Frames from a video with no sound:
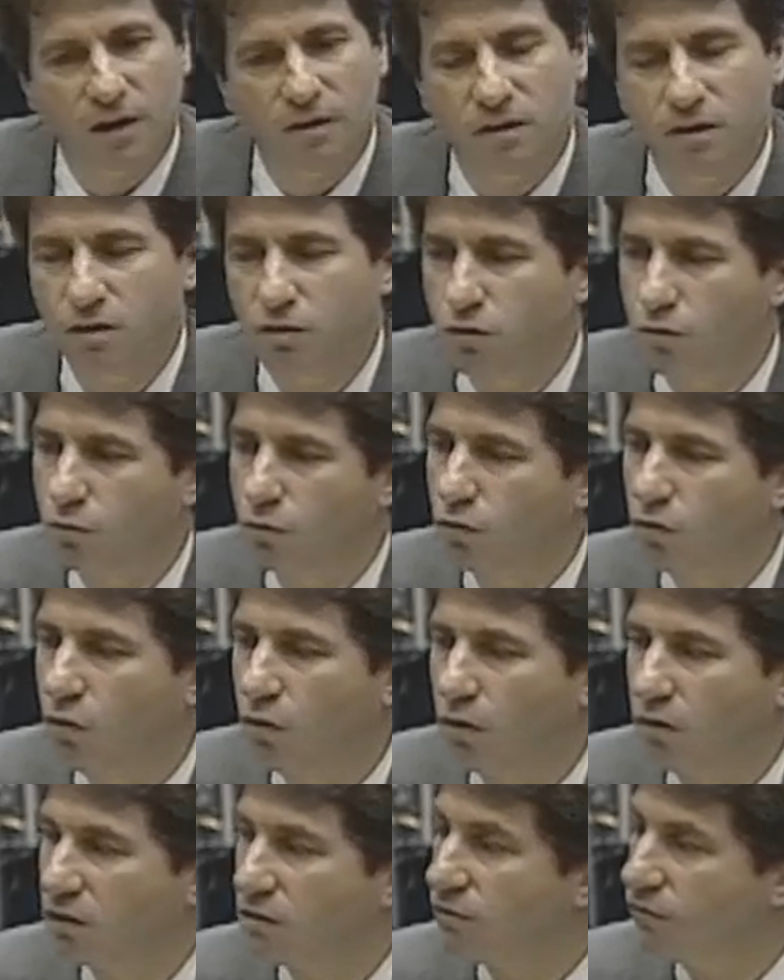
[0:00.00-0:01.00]
think you
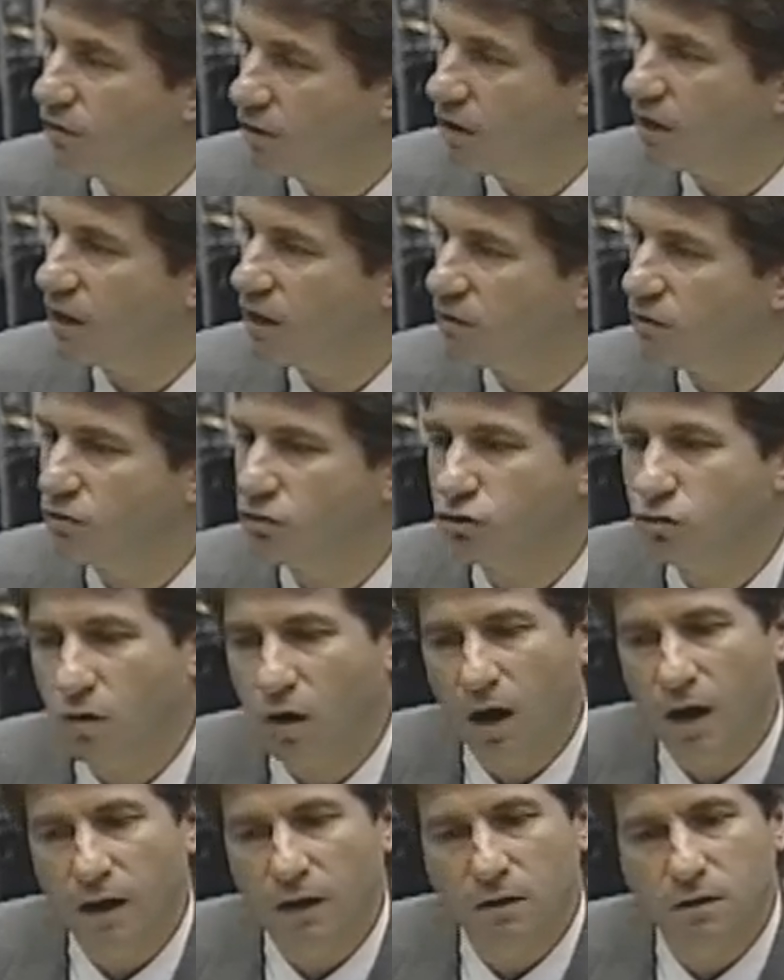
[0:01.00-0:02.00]
recall, at the very end of the
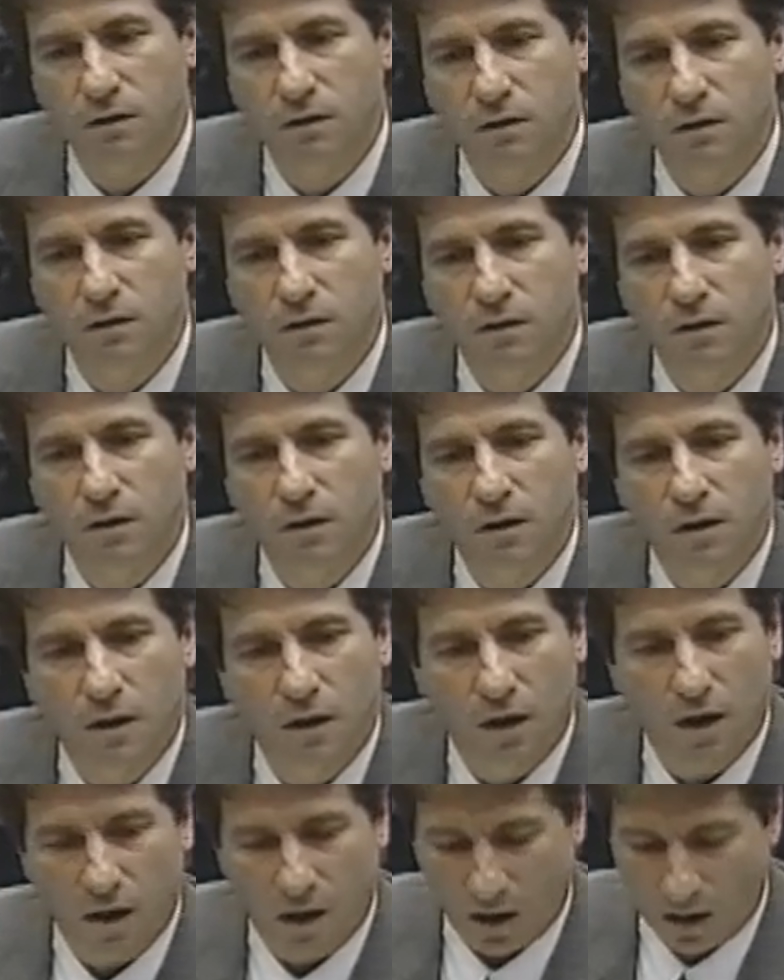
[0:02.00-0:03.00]
trial.
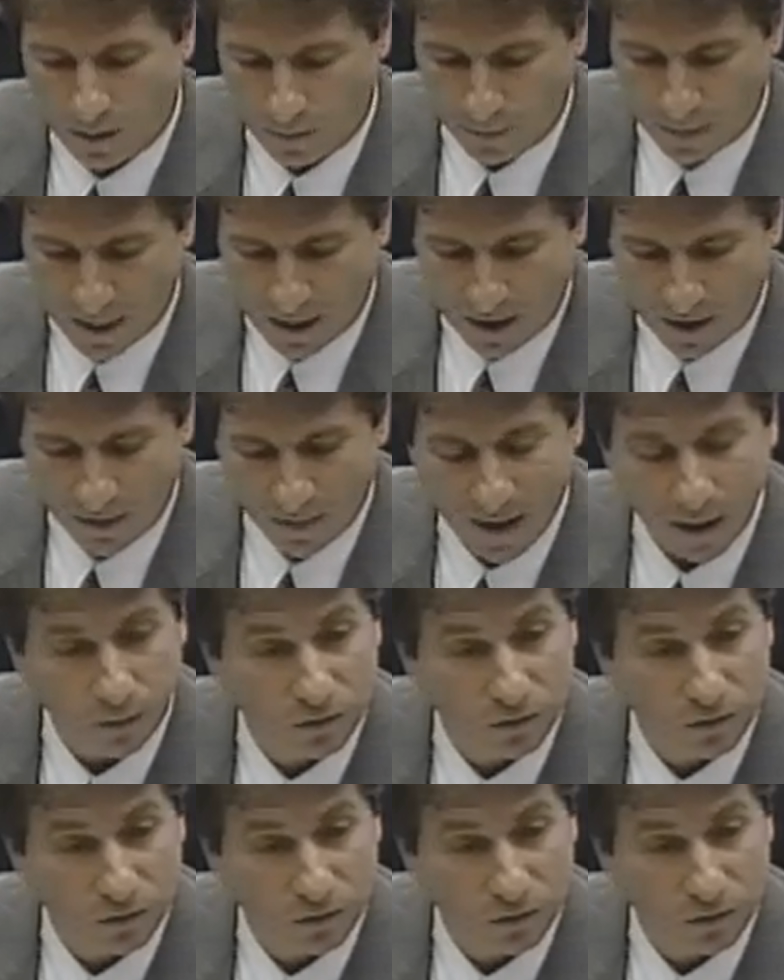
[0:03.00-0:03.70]
And that